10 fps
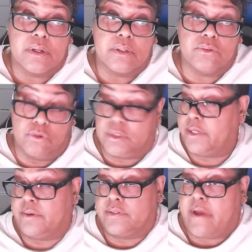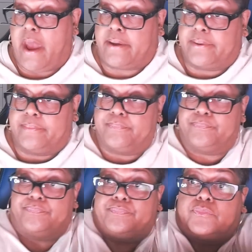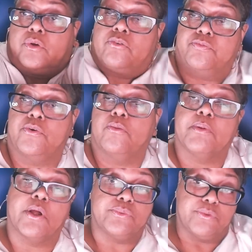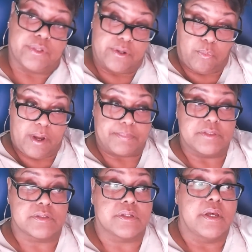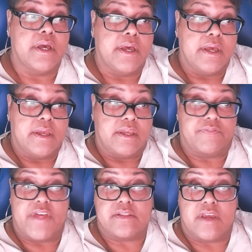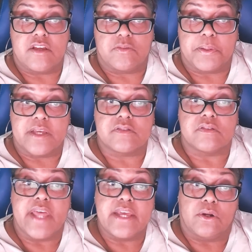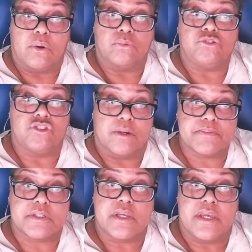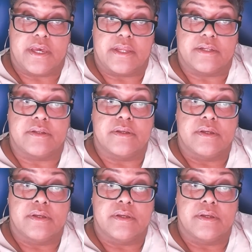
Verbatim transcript: nuclear attack or full blown nuclear weapons. If that takes place, NATO jumps in.